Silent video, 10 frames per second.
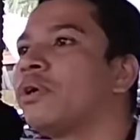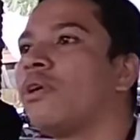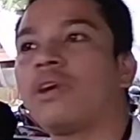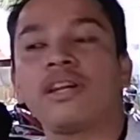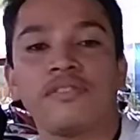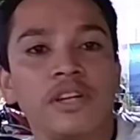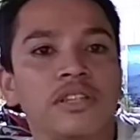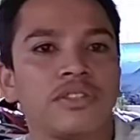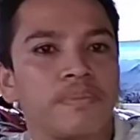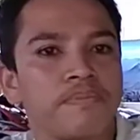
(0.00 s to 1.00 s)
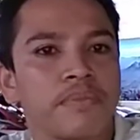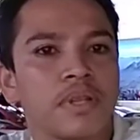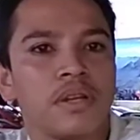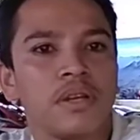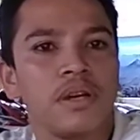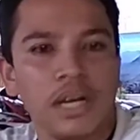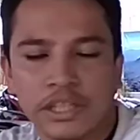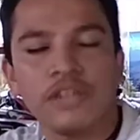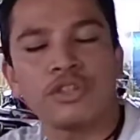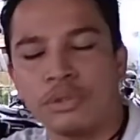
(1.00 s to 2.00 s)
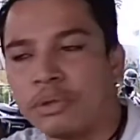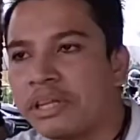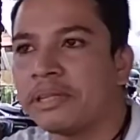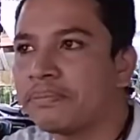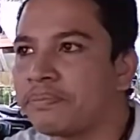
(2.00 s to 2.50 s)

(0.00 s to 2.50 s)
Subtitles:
Alright, first Aceh history.